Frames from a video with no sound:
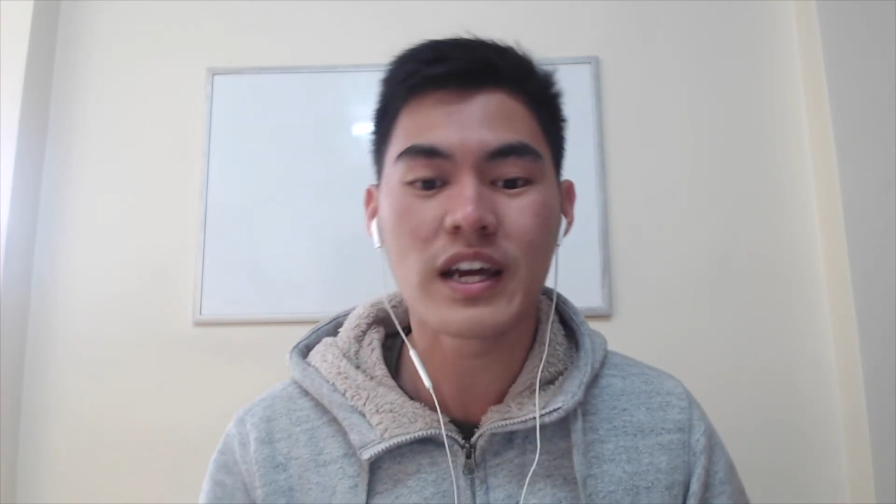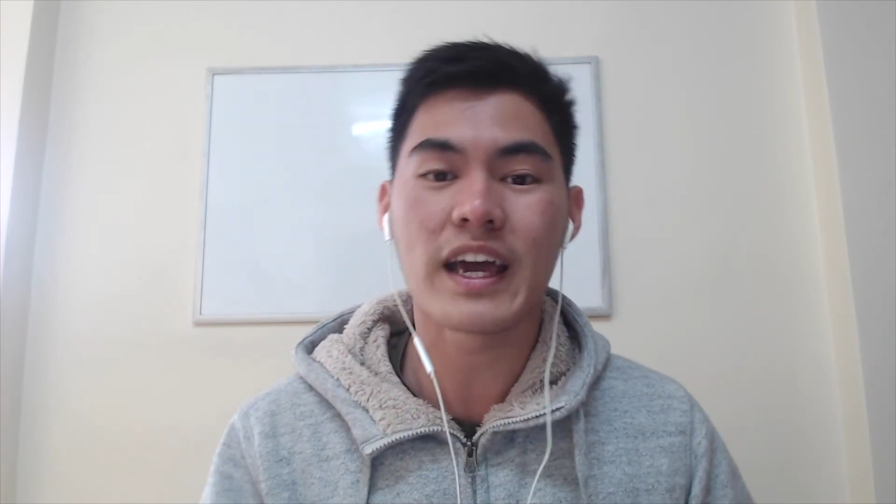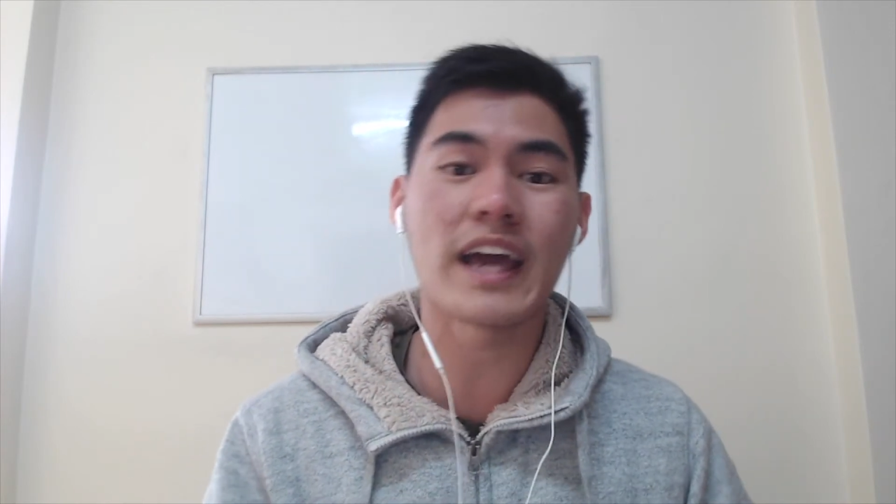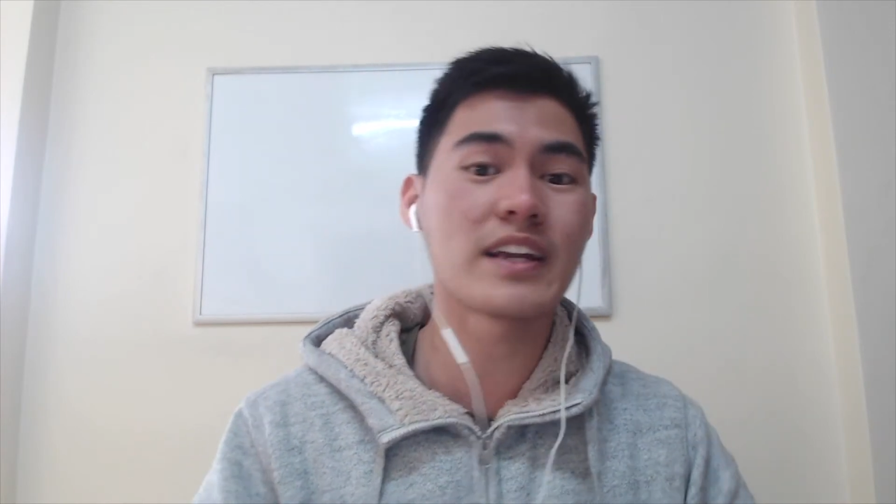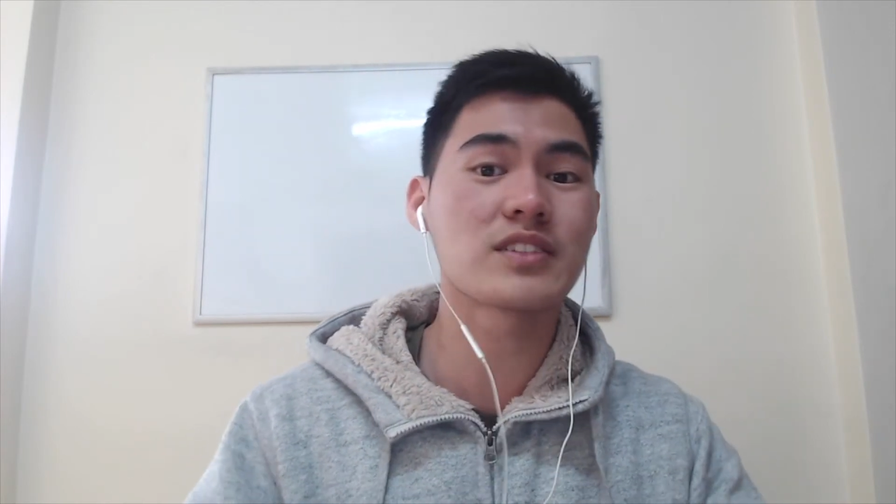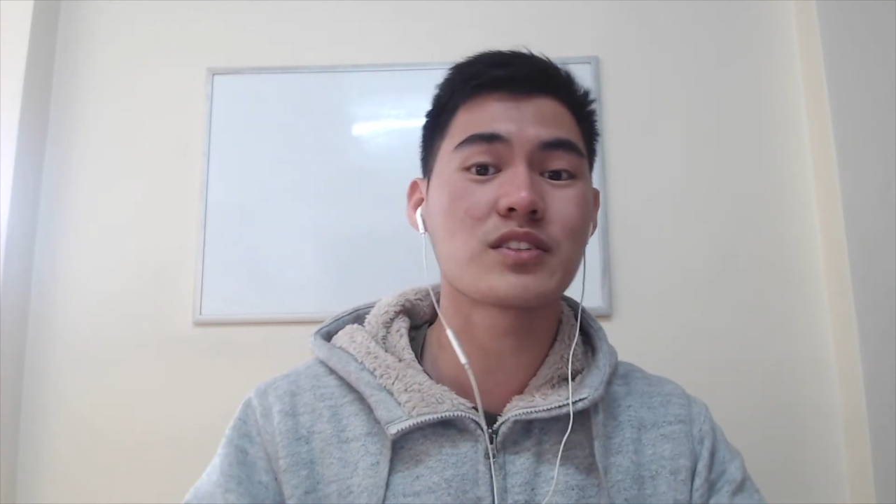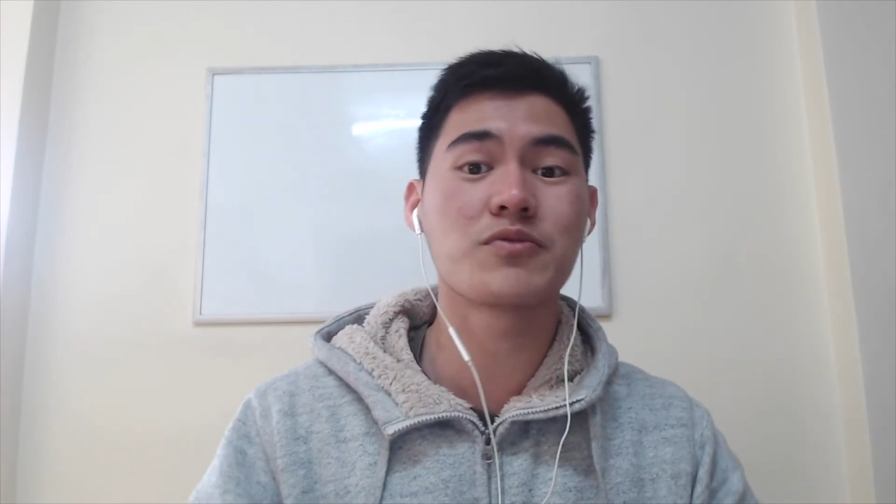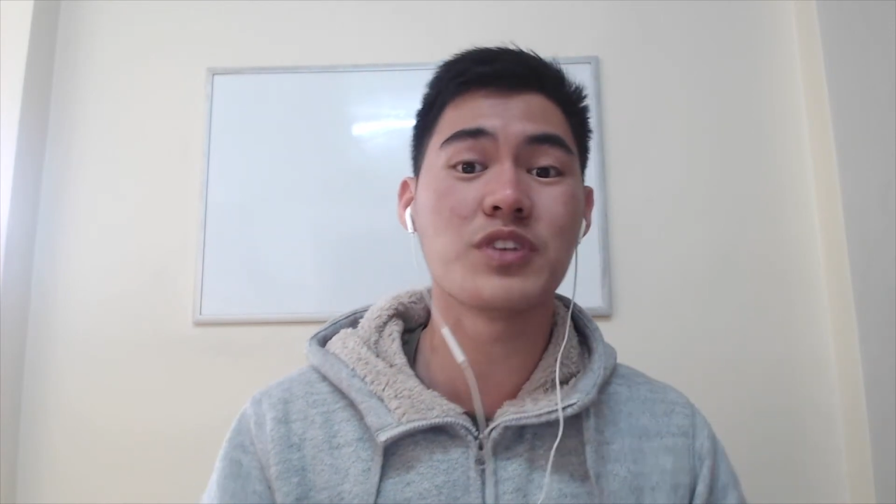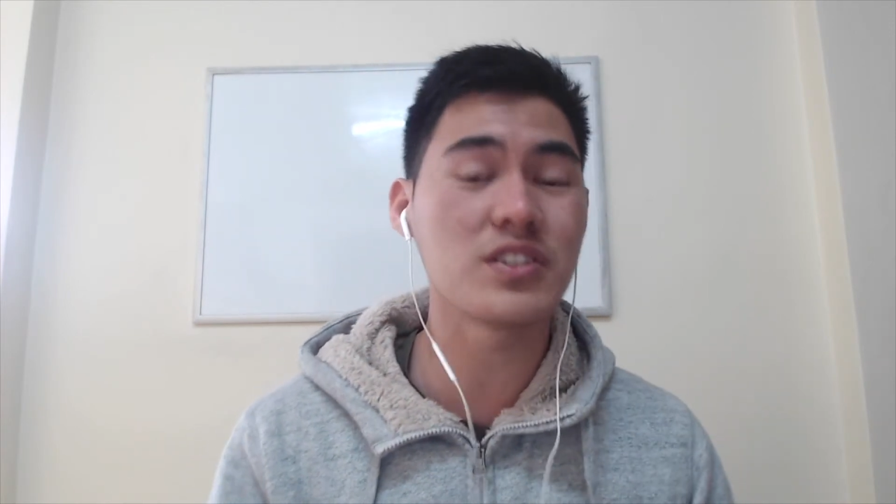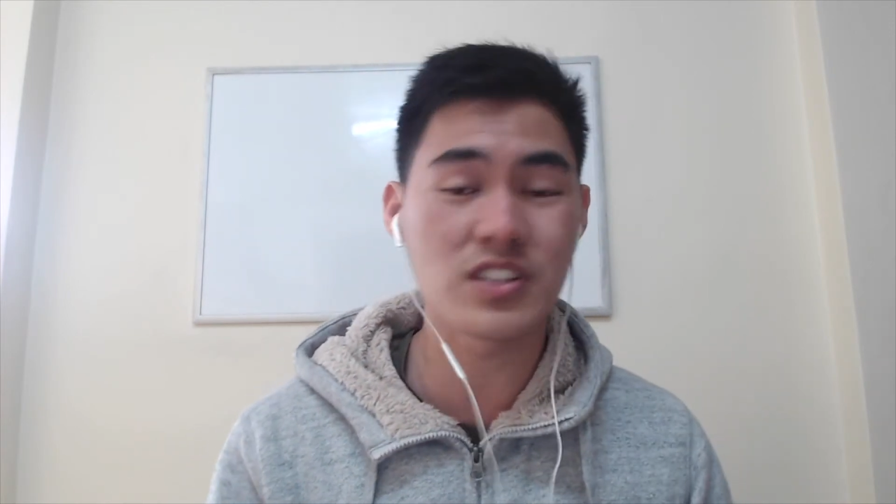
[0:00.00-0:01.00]
and as a
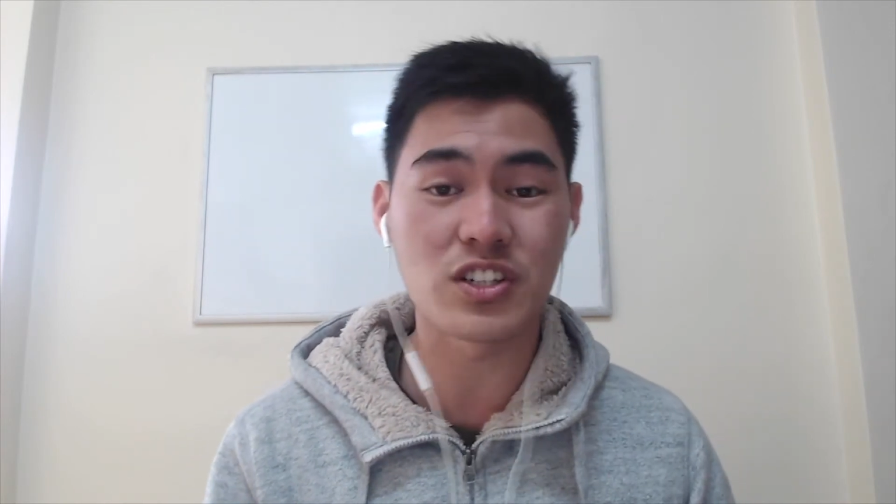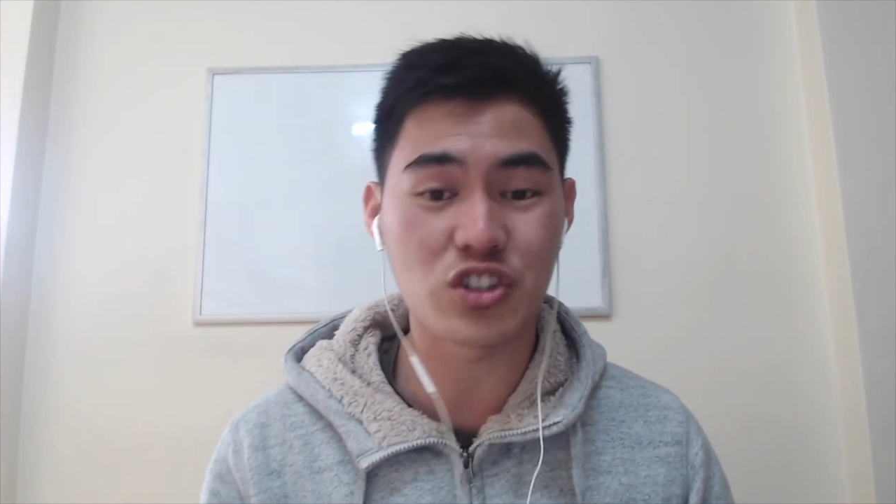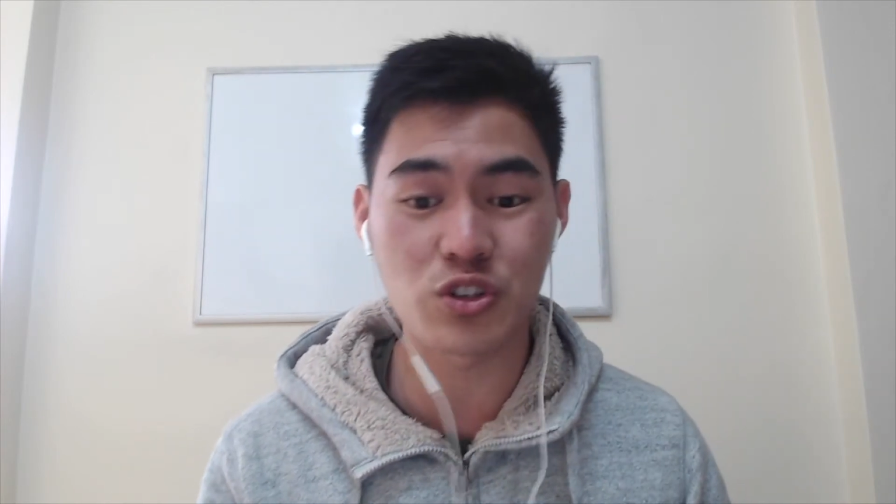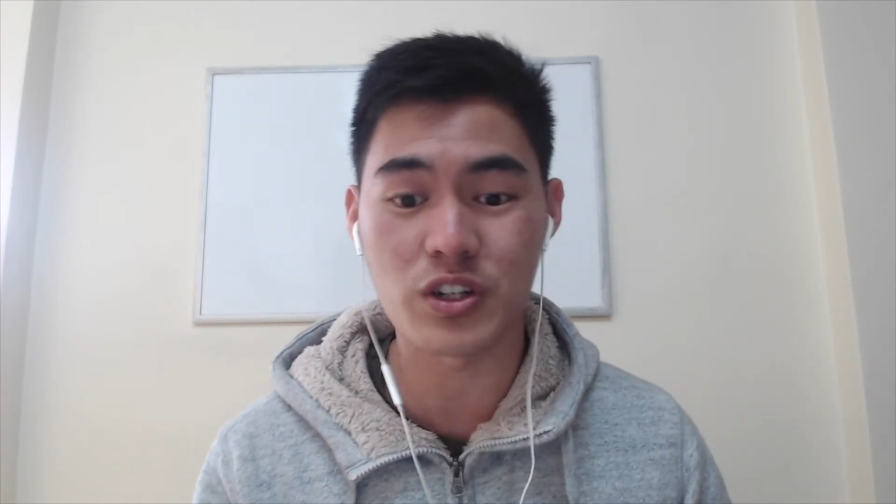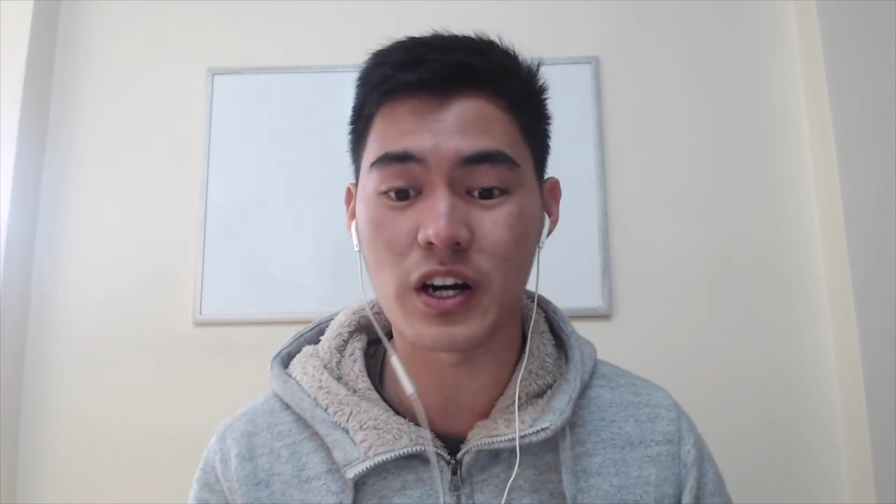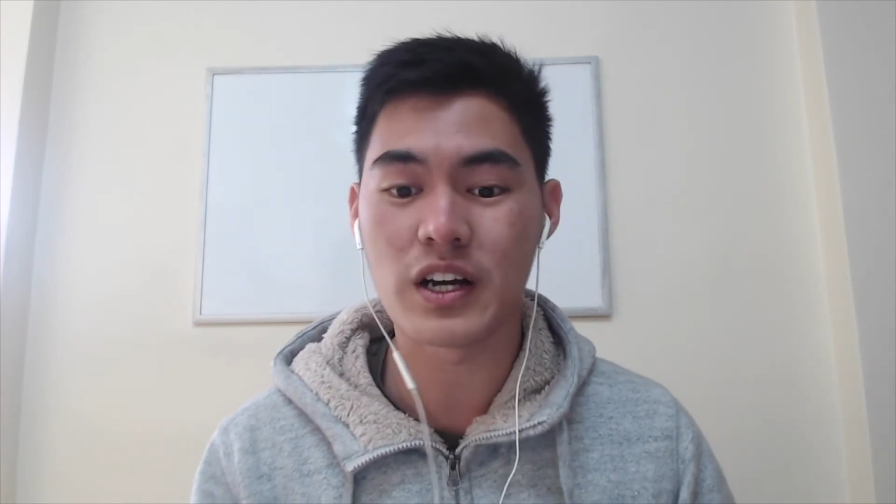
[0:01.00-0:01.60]
VC tutor.